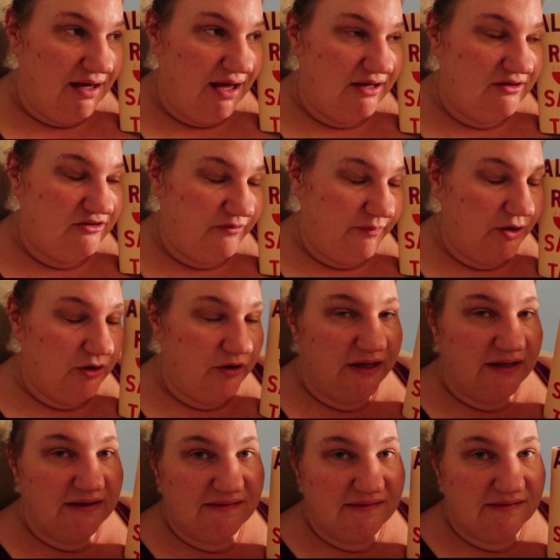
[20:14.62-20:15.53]

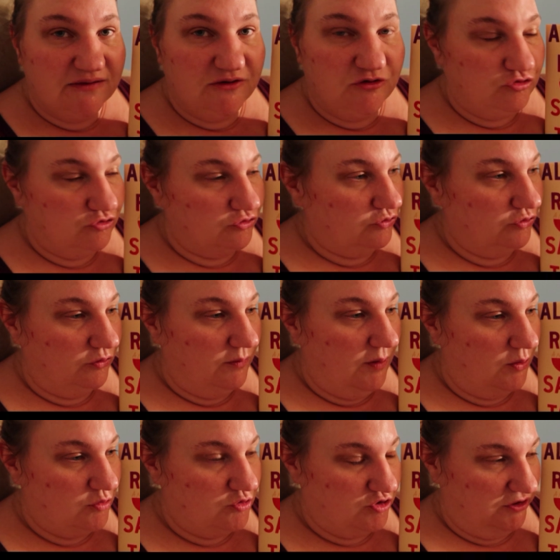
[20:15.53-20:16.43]
experience the true
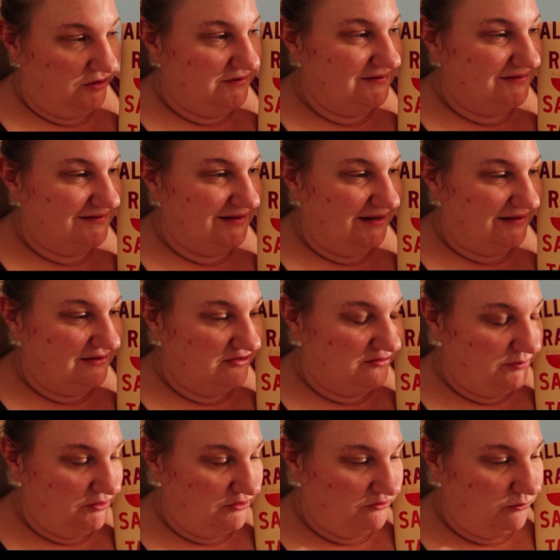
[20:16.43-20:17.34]
emotions that
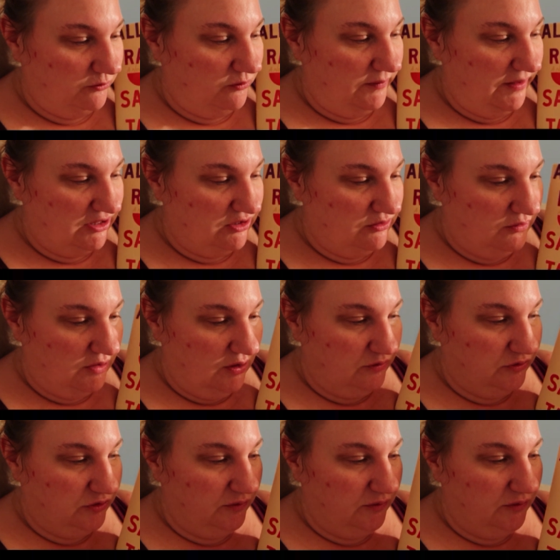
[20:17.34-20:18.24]
this book will make you
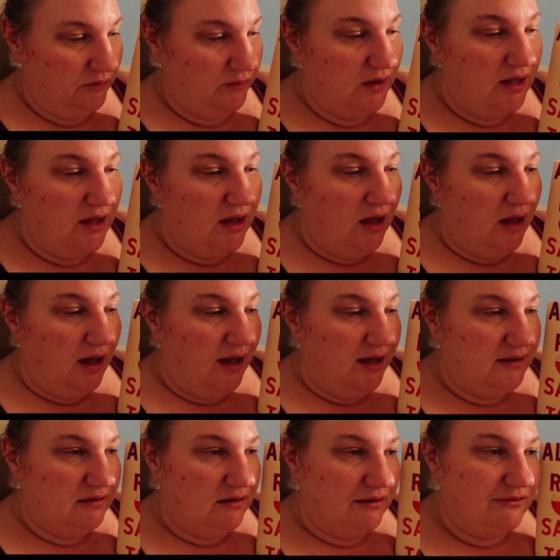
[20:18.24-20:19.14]
go through
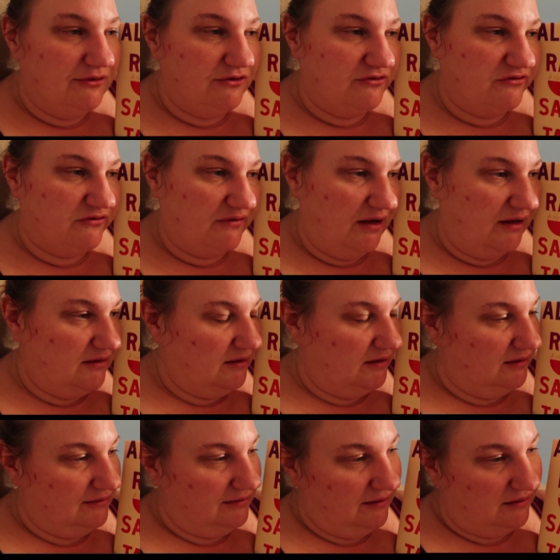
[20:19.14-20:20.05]
and
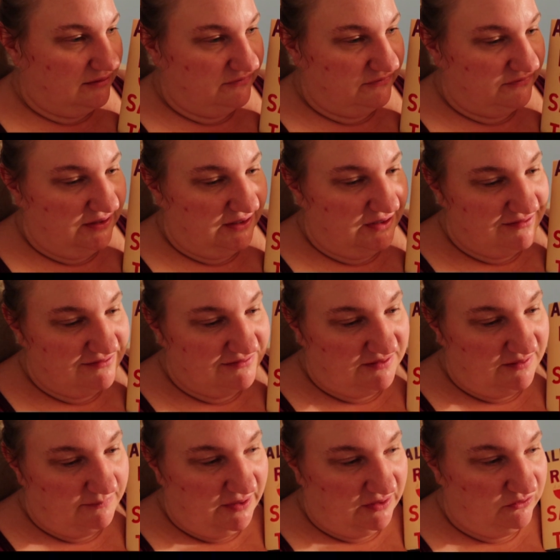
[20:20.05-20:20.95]
understanding a lot of
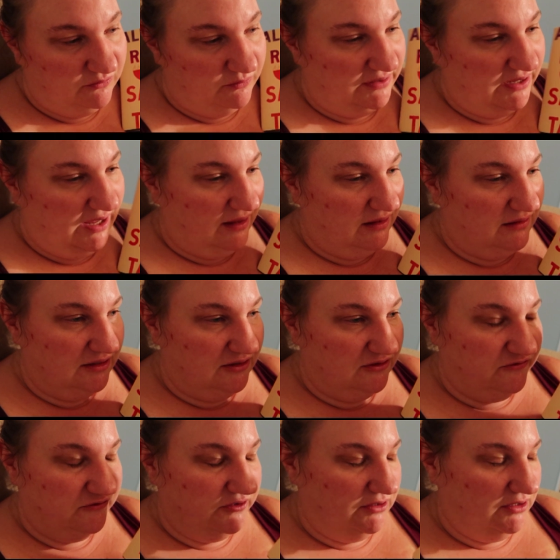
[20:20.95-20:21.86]
things about the
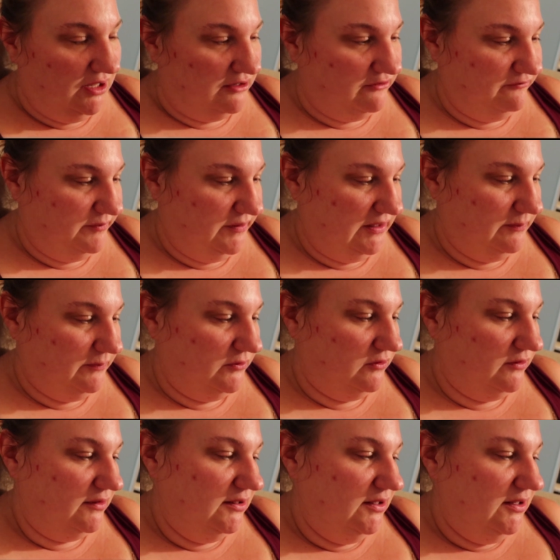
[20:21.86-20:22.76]
realities for a lot of
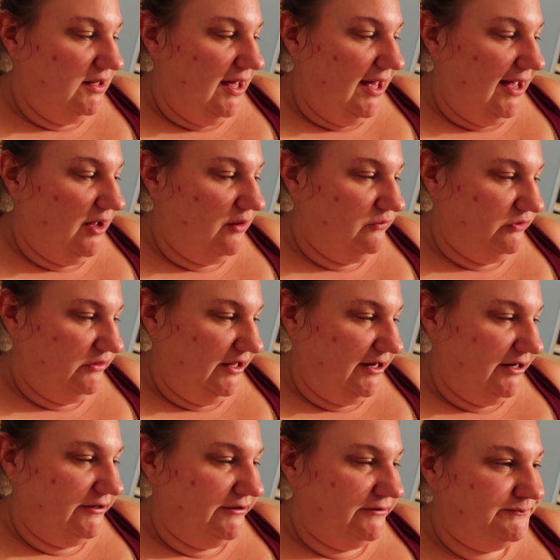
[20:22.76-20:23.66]
people out
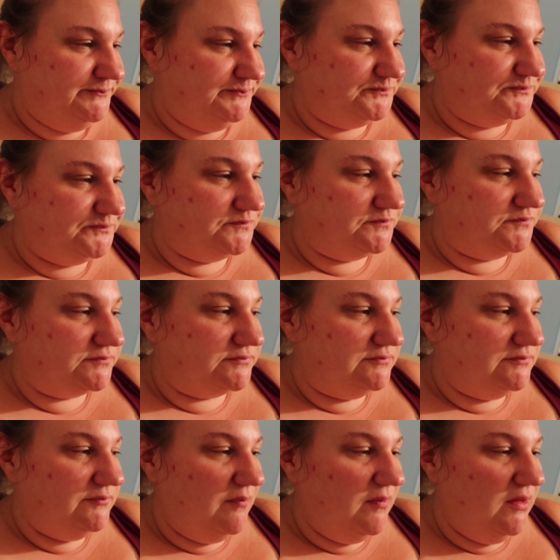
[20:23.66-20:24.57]
there
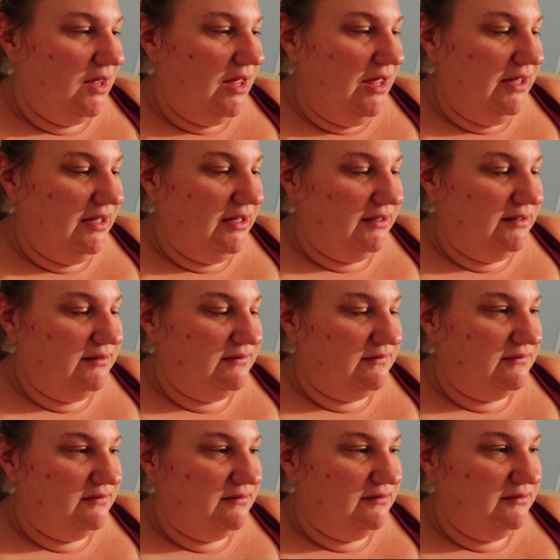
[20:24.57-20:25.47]
and